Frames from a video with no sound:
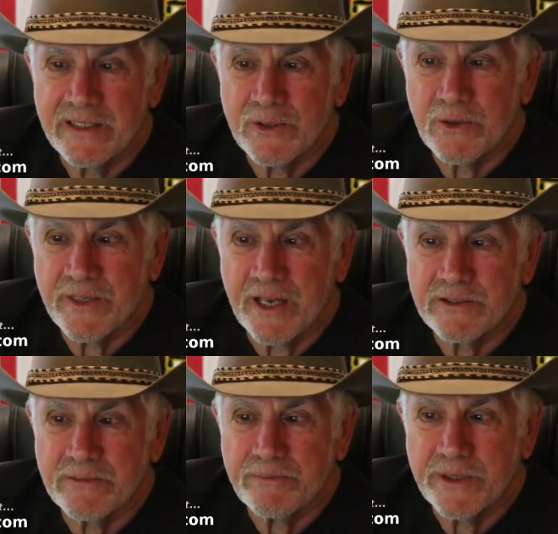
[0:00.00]
into
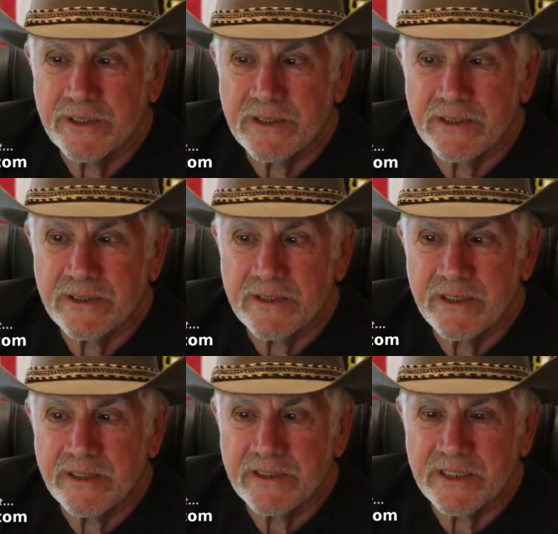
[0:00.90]
1,000 pieces
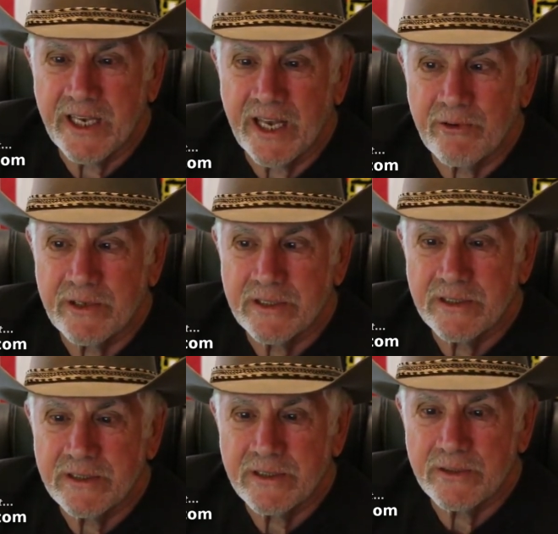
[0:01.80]
and scatter it to